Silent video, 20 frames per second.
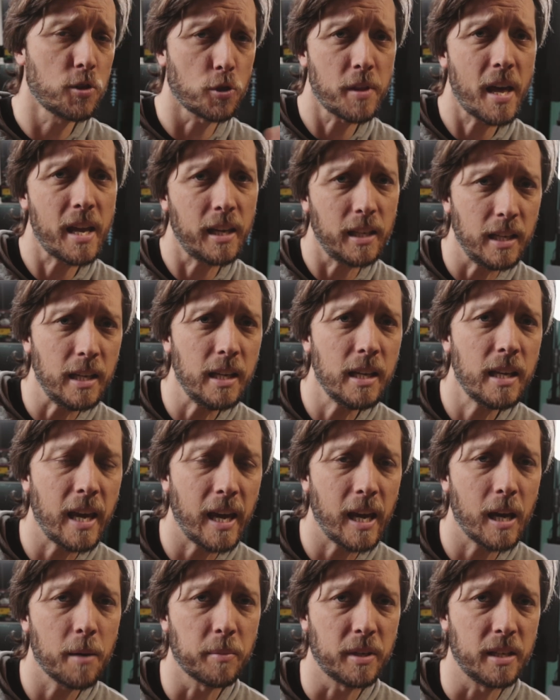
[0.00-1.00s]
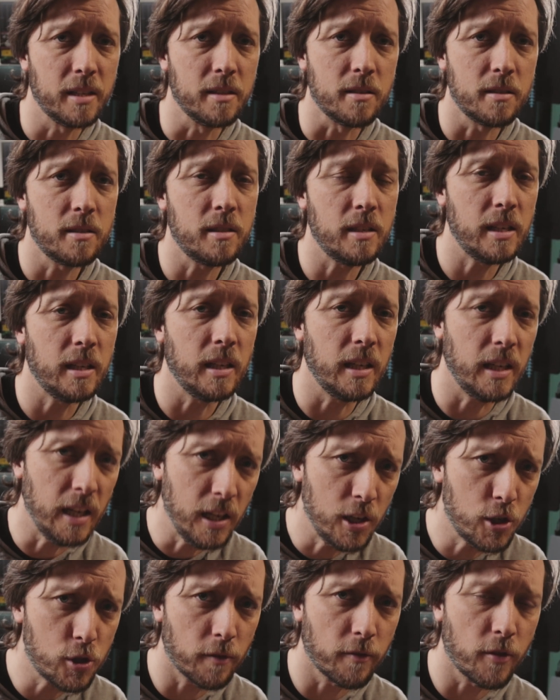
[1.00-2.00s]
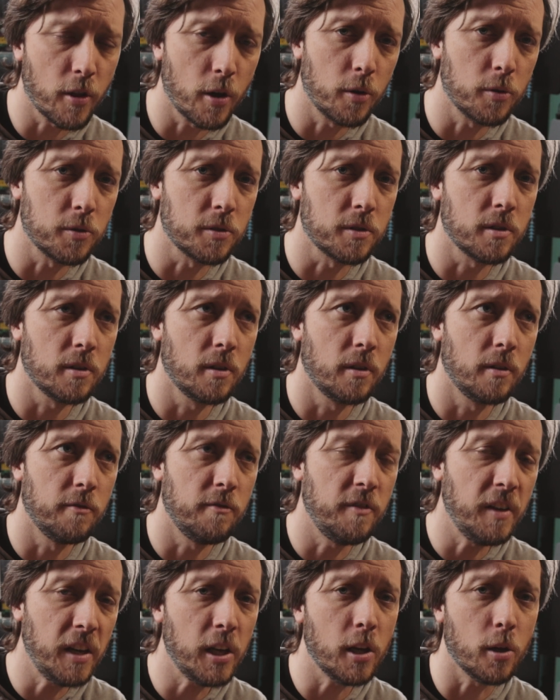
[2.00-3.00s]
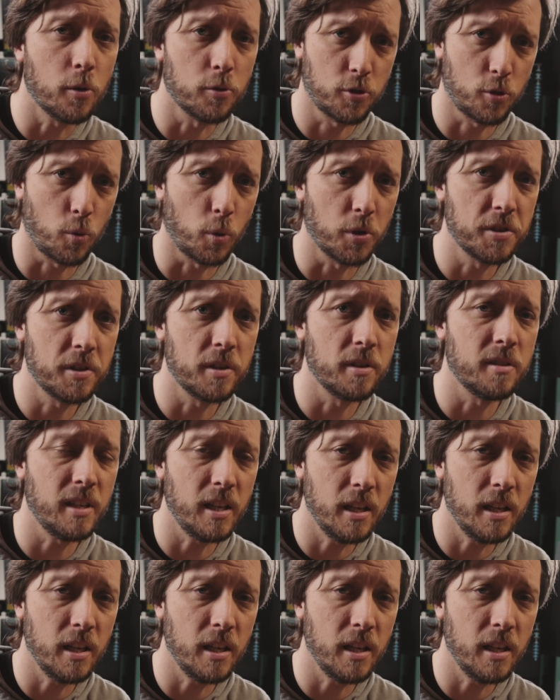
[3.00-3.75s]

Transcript: so that Ecamm can see each of those video sources